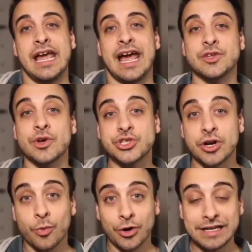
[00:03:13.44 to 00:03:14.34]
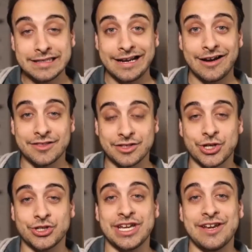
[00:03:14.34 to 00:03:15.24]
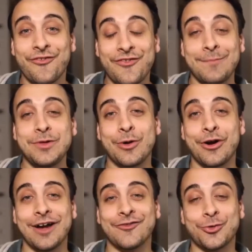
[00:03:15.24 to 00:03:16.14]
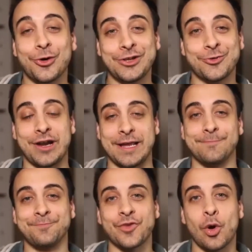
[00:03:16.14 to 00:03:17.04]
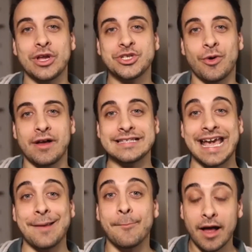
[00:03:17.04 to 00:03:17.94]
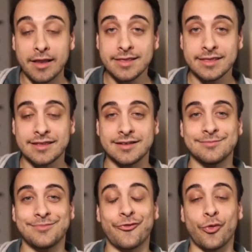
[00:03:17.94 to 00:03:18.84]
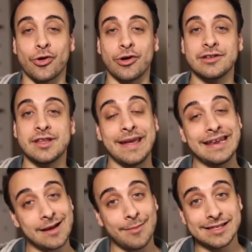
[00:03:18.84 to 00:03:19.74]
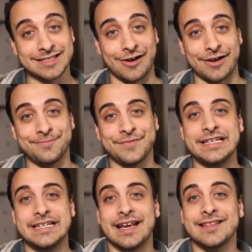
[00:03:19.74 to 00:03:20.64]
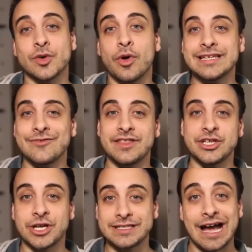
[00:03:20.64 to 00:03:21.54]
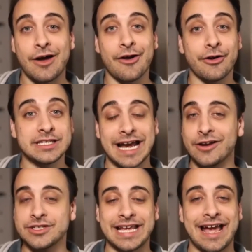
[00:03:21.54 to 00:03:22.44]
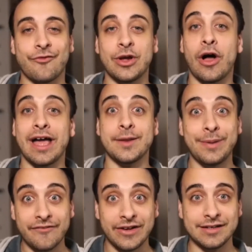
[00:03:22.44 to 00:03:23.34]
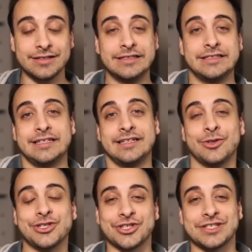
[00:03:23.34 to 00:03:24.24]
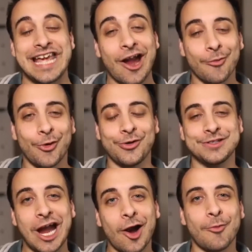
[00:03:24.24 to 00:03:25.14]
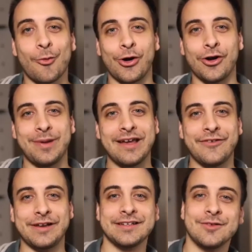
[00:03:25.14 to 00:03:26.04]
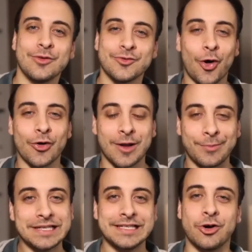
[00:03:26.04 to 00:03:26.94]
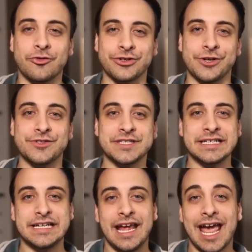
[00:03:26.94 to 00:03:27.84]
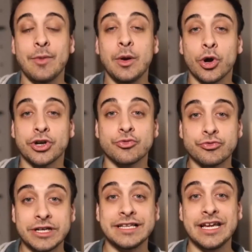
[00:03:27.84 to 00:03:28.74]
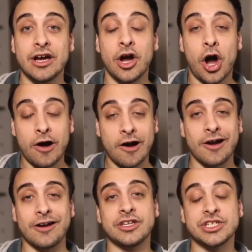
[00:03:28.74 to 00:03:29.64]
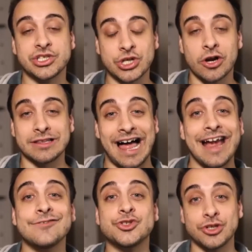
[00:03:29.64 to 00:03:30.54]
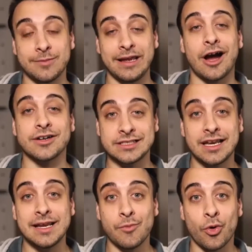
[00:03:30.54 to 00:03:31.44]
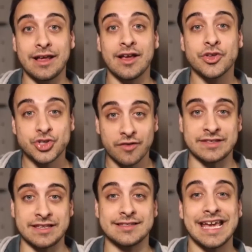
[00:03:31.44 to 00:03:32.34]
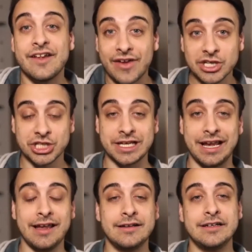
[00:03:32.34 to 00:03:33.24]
And so I started working there at the church in February of 2020, which was a month before the pandemic started. And so once everything shut down, our entire staff, we all had to pivot, which is a terrible, terrible word. Pivot is completely overused. And we worked really hard to start live streaming our Sunday morning services. And eventually